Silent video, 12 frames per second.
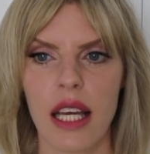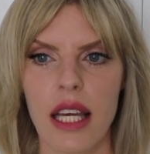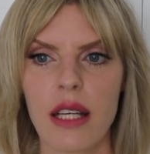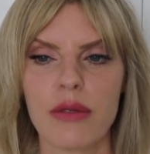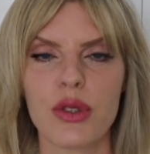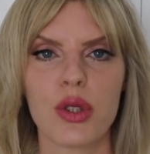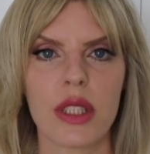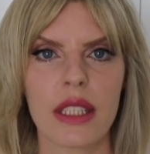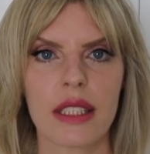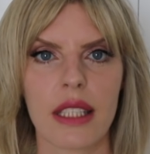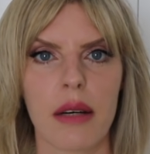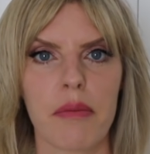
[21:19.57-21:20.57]
if
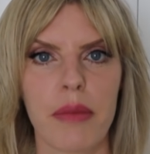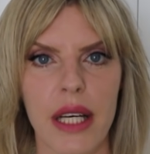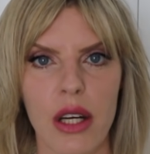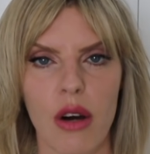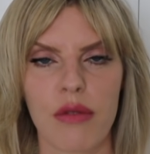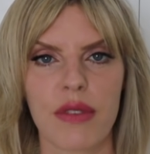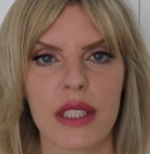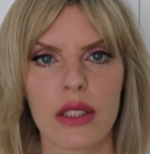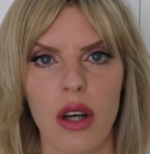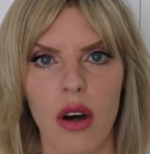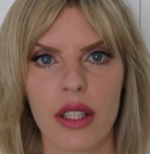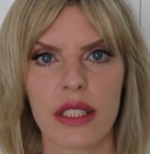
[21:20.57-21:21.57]
she's a bit of a
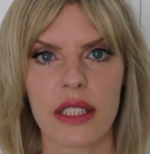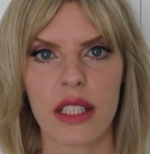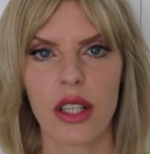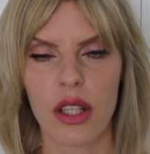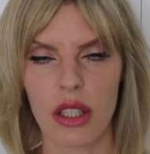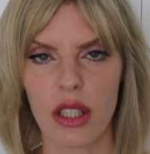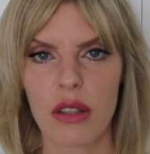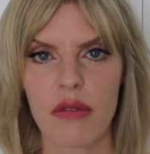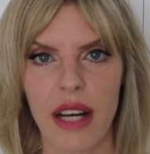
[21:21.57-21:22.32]
toxic girl